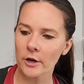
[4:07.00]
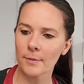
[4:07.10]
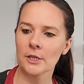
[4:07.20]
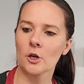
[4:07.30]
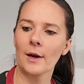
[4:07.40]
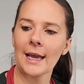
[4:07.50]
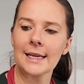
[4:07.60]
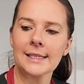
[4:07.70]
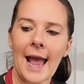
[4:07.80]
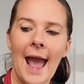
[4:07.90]
to be doing
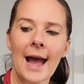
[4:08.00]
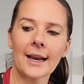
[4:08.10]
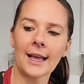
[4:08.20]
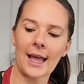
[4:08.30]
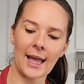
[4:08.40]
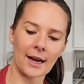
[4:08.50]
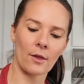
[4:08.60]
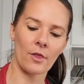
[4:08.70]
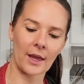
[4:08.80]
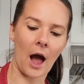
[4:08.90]
is adding in
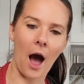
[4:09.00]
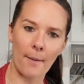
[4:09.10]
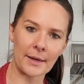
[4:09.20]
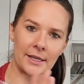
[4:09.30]
the almond